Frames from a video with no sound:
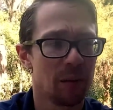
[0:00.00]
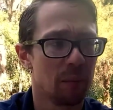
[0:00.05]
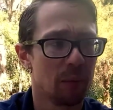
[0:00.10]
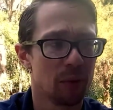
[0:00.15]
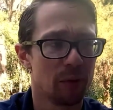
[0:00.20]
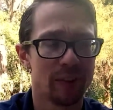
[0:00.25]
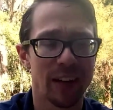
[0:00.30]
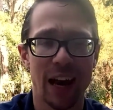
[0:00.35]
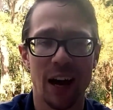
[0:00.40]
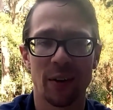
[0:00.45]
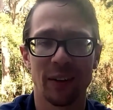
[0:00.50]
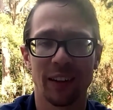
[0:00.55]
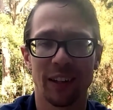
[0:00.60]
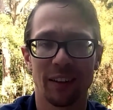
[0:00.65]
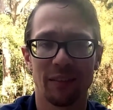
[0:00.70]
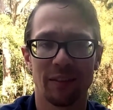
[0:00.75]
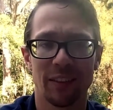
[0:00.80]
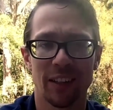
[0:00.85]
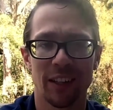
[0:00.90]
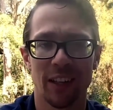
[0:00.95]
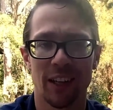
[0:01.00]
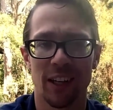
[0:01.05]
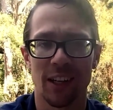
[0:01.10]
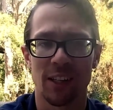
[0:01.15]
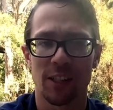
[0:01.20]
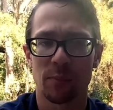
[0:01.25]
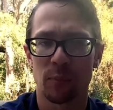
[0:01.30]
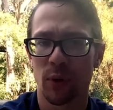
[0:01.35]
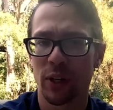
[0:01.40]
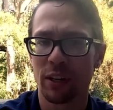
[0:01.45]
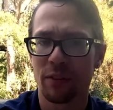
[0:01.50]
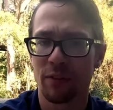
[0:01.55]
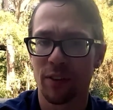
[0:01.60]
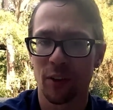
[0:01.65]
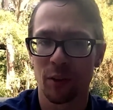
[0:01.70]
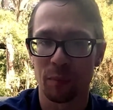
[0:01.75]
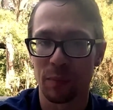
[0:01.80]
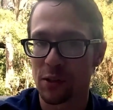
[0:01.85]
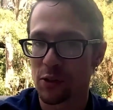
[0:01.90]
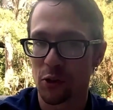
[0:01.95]
moved down and lived in
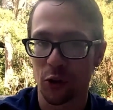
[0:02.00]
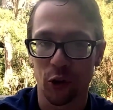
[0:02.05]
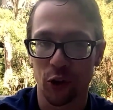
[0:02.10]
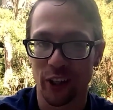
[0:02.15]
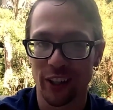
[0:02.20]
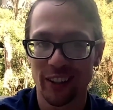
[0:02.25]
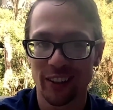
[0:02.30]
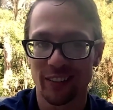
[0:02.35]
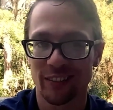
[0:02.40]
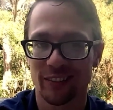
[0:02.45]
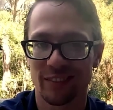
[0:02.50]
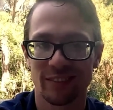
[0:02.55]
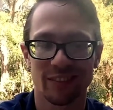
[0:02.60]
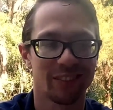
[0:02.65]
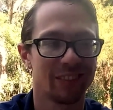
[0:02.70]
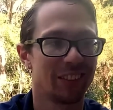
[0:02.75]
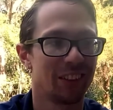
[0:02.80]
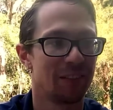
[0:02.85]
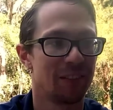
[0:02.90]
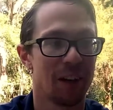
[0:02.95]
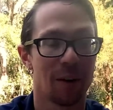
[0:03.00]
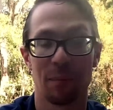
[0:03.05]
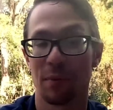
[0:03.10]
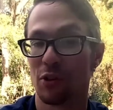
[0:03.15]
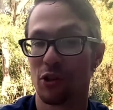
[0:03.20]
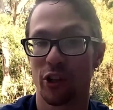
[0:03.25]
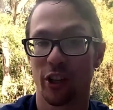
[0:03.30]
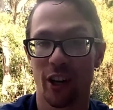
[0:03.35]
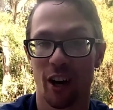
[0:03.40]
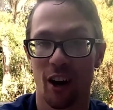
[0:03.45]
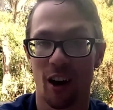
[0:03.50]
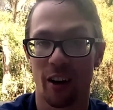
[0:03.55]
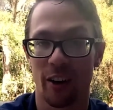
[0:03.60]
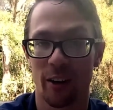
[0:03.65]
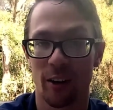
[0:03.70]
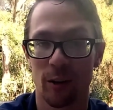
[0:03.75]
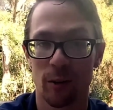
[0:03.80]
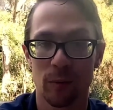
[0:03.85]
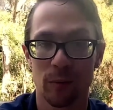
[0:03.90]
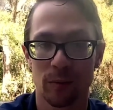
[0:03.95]
Springfield, Missouri, lived up in
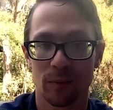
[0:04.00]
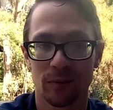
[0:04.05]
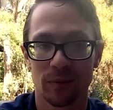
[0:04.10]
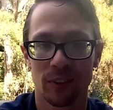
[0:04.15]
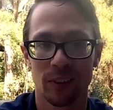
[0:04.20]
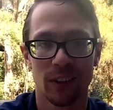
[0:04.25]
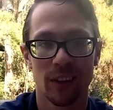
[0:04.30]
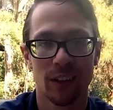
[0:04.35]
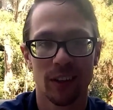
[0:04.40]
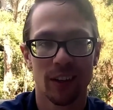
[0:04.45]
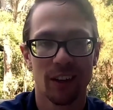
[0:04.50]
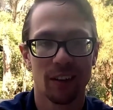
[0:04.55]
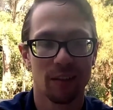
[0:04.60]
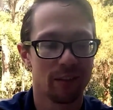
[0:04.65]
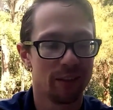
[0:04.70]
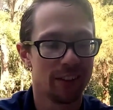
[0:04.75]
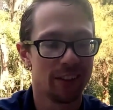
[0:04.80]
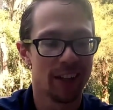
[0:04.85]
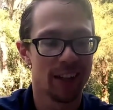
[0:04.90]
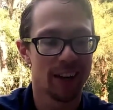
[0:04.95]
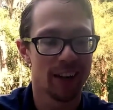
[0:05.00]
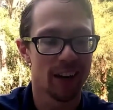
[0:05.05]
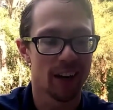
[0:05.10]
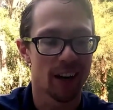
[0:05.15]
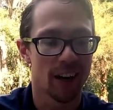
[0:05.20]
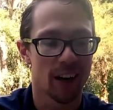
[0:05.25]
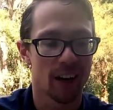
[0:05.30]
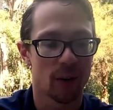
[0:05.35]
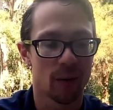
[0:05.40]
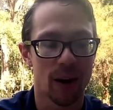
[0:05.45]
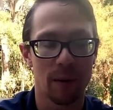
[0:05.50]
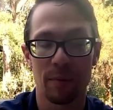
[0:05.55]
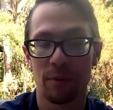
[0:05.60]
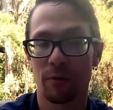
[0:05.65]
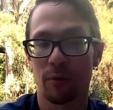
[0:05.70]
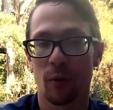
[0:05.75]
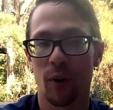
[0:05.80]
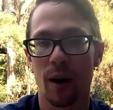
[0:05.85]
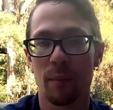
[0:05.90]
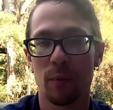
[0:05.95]
Chicago. And then right
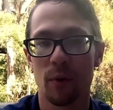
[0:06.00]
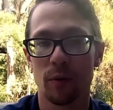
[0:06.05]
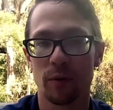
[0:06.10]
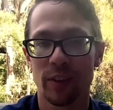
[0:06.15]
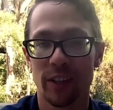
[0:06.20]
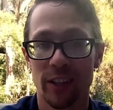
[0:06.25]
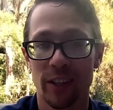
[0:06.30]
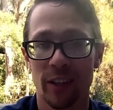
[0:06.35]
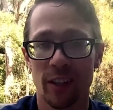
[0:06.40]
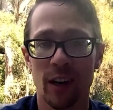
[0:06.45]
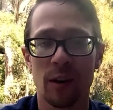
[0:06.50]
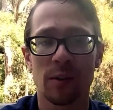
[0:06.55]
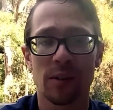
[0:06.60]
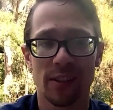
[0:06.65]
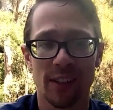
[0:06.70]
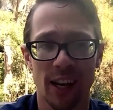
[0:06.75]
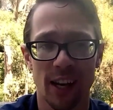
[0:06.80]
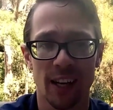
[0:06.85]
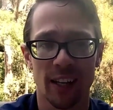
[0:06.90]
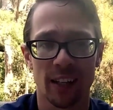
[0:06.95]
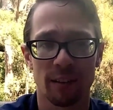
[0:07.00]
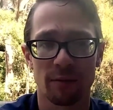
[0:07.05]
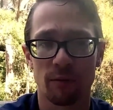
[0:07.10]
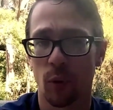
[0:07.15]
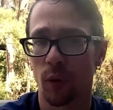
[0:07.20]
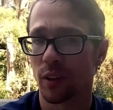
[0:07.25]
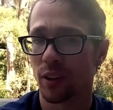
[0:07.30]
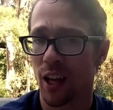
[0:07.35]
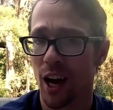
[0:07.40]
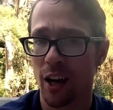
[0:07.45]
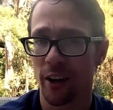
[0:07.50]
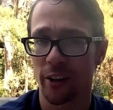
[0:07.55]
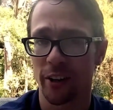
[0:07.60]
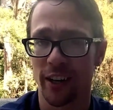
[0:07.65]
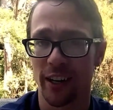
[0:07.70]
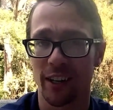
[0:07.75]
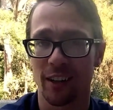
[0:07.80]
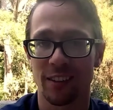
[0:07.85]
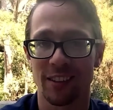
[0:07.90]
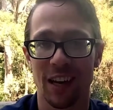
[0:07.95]
before I moved here, I was staying in Fort
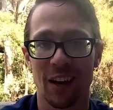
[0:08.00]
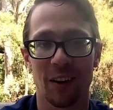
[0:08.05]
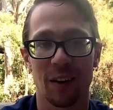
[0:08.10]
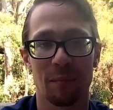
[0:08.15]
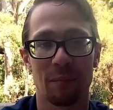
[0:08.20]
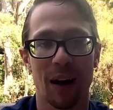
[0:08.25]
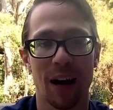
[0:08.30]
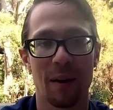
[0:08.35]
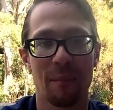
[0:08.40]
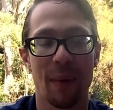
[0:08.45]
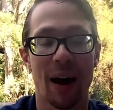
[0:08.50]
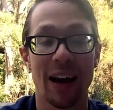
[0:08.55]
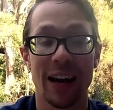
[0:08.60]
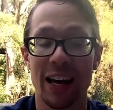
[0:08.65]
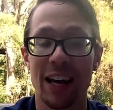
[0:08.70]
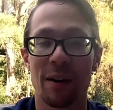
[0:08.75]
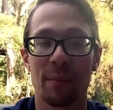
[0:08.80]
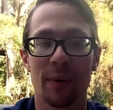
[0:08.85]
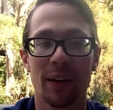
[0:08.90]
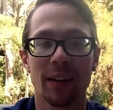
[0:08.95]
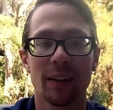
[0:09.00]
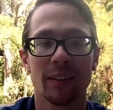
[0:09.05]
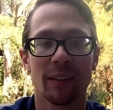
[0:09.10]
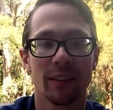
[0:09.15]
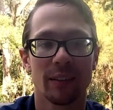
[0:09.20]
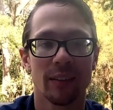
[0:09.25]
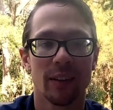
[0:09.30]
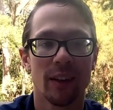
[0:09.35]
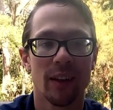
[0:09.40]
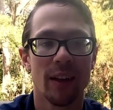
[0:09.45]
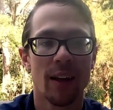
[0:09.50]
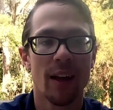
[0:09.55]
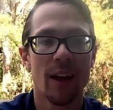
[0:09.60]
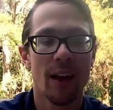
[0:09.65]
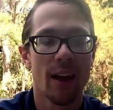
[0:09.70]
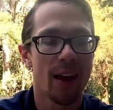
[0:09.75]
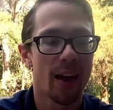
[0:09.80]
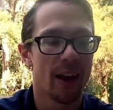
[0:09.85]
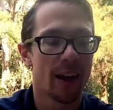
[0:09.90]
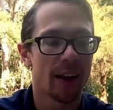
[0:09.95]
Lauderdale down up by Miami.
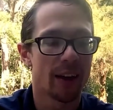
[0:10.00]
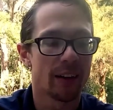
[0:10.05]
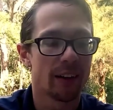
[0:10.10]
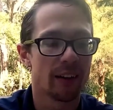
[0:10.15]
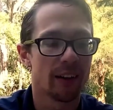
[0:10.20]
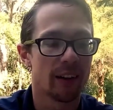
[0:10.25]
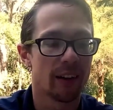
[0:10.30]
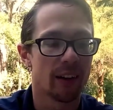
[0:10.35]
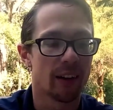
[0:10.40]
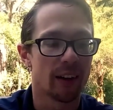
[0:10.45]
And